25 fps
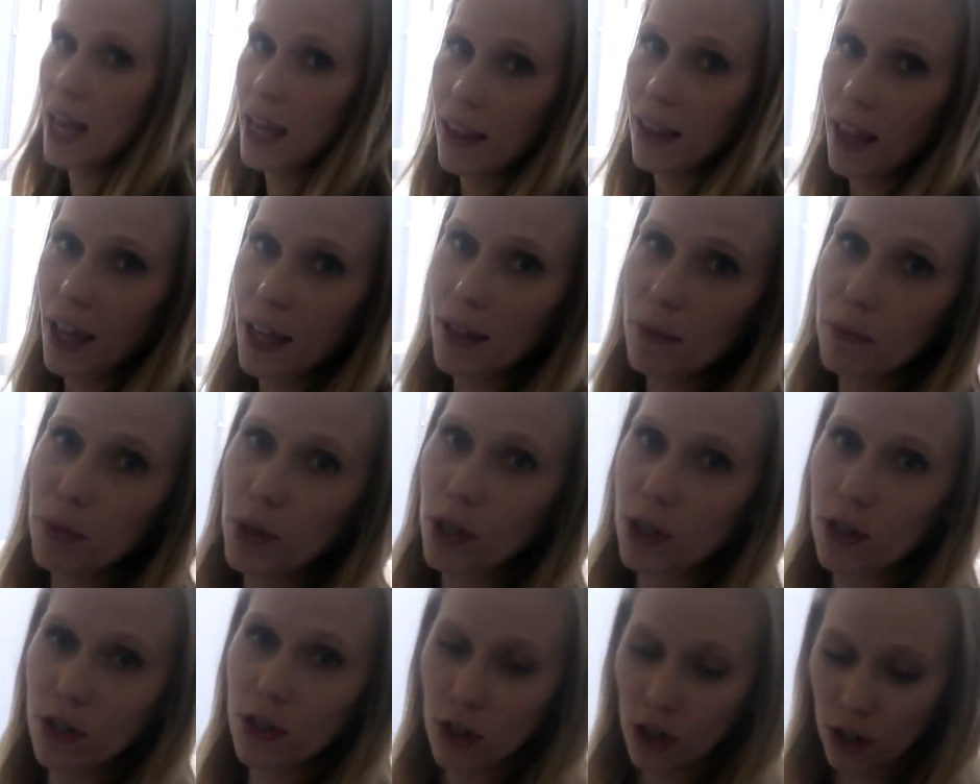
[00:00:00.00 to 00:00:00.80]
makes it
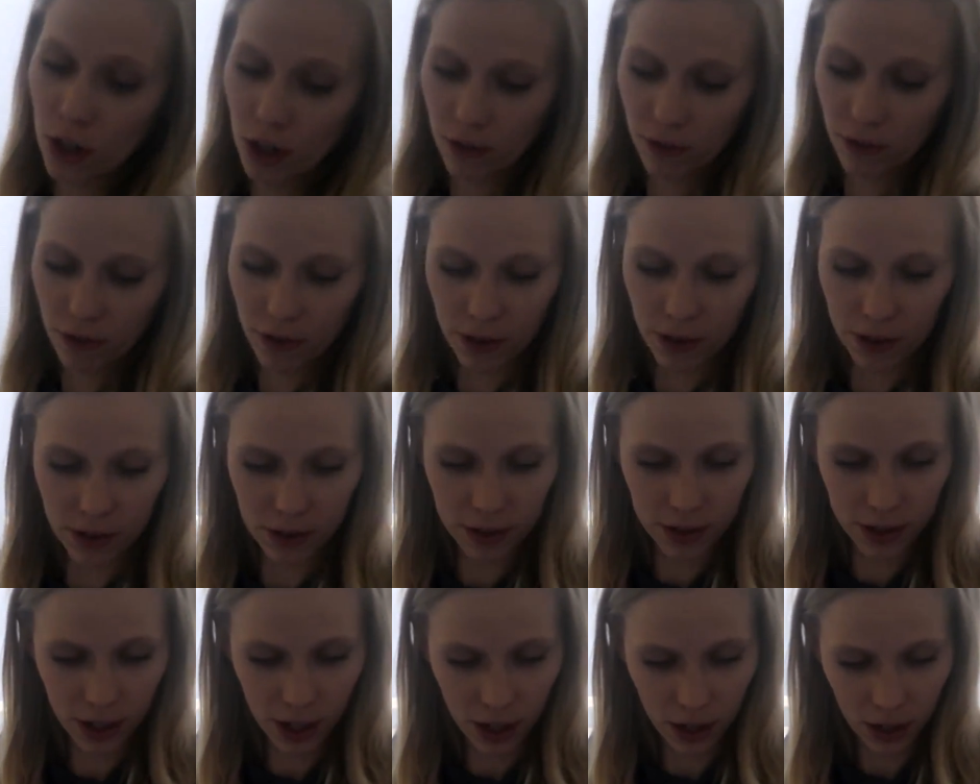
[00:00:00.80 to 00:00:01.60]
hard. sugar for
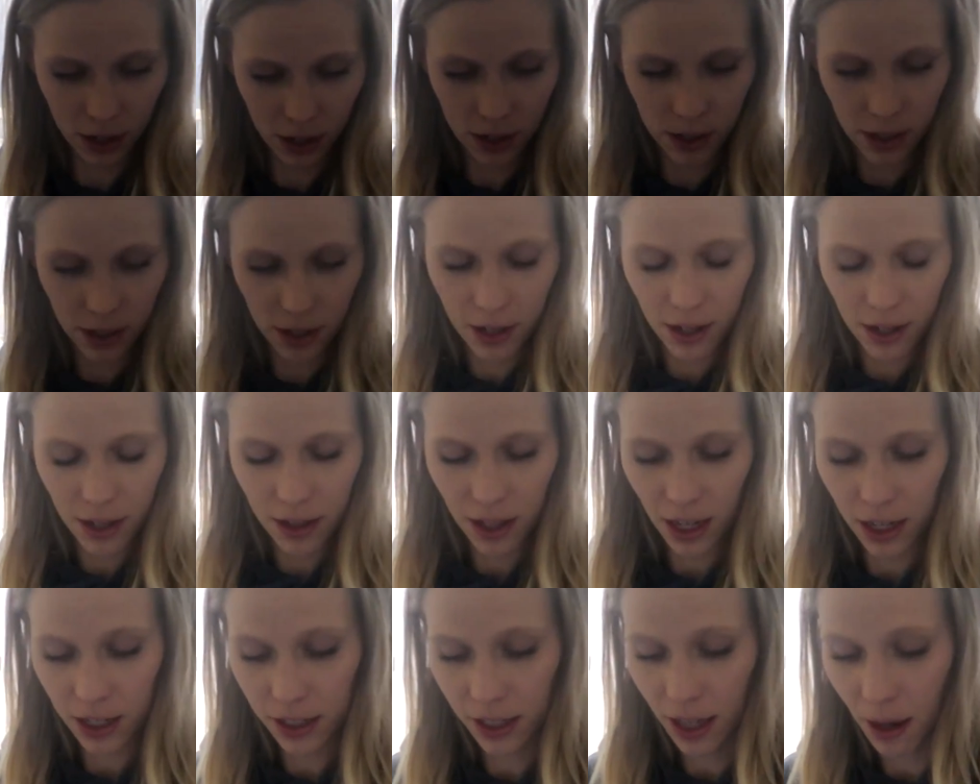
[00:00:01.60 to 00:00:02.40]
dinner.
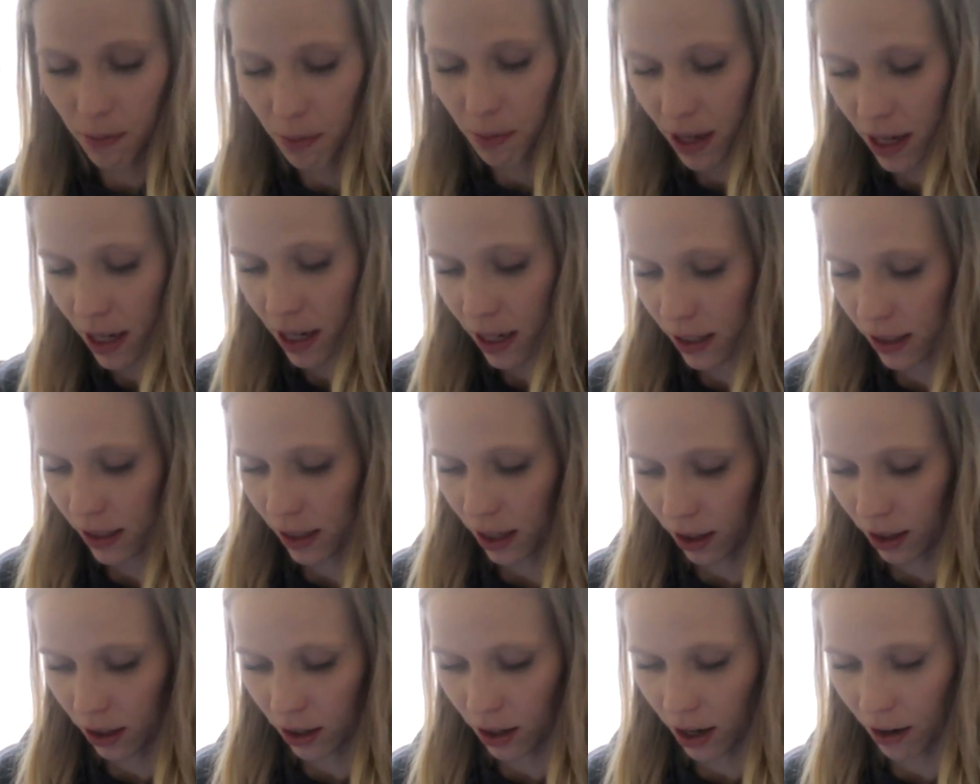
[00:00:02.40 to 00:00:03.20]
They just kept eating
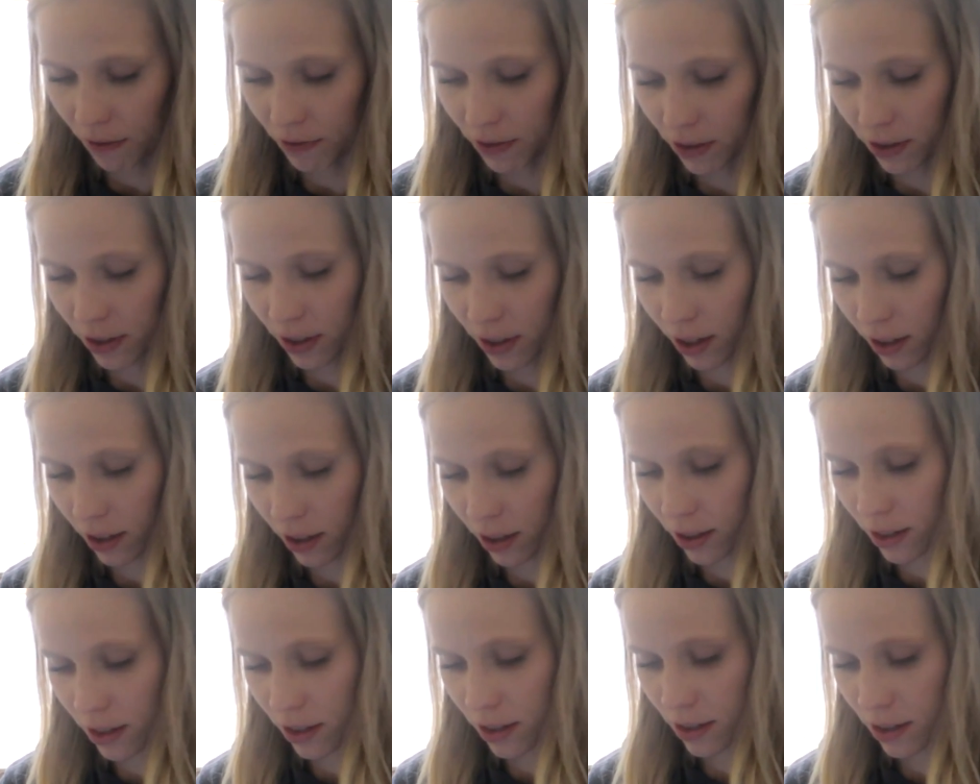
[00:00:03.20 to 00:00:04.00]
supper after
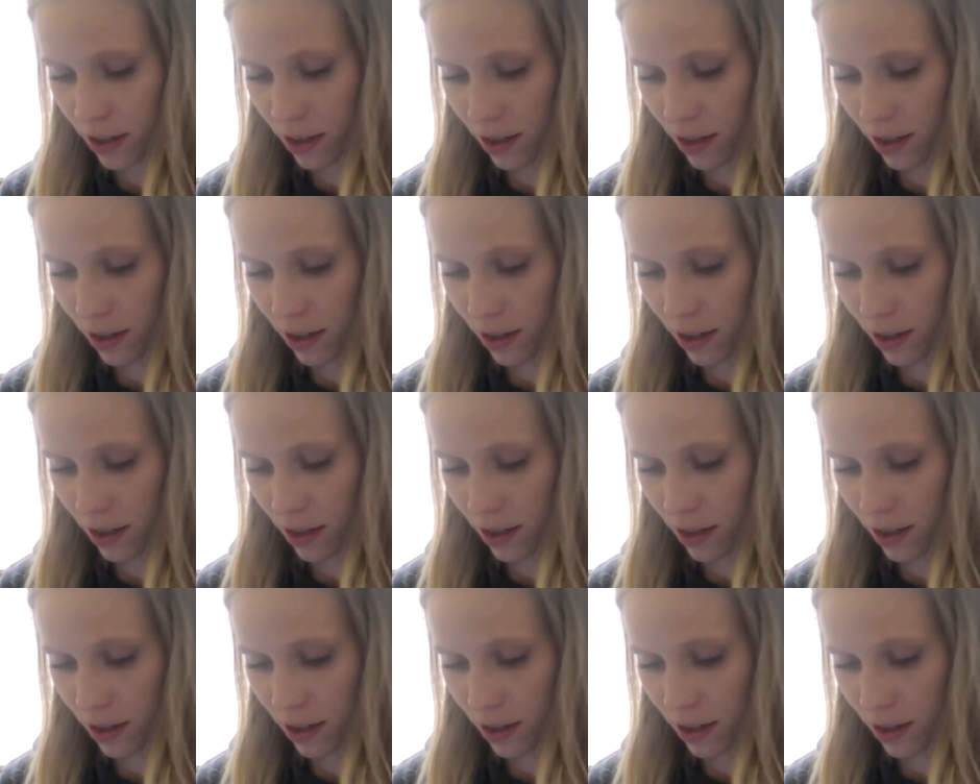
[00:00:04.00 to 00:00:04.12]
supper